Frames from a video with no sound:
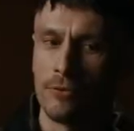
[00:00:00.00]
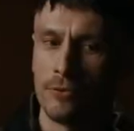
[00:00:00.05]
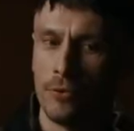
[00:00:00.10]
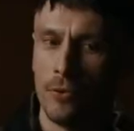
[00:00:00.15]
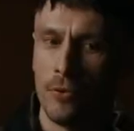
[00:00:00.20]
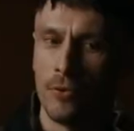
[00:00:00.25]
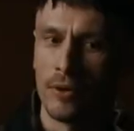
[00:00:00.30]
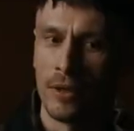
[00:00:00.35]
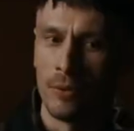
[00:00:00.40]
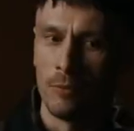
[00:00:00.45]
of
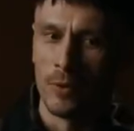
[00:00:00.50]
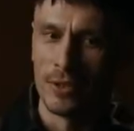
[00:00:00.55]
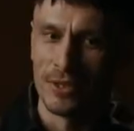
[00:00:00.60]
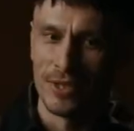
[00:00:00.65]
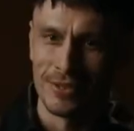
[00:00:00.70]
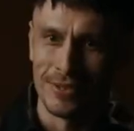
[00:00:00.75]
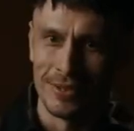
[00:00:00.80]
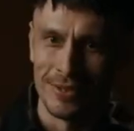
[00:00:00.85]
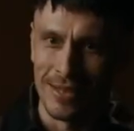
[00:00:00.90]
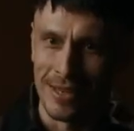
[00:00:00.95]
stalking
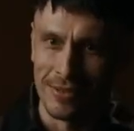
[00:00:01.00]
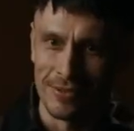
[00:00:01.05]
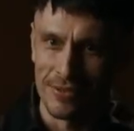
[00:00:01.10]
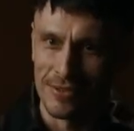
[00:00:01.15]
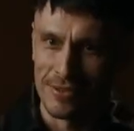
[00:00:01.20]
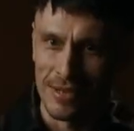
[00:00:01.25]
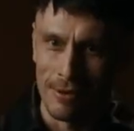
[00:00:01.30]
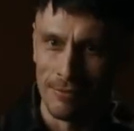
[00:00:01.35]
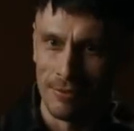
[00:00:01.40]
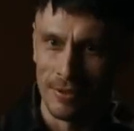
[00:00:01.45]
which isn't
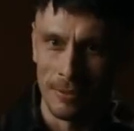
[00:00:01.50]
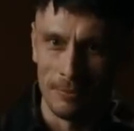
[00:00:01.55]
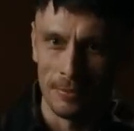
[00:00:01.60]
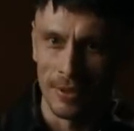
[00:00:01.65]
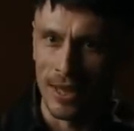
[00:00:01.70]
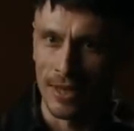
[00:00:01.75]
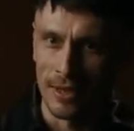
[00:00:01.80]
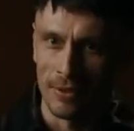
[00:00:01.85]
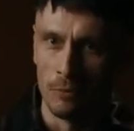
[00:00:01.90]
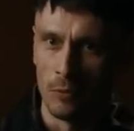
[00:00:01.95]
necessarily
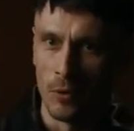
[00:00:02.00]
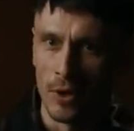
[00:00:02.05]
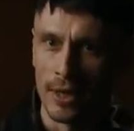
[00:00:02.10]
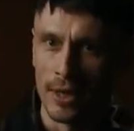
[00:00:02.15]
black and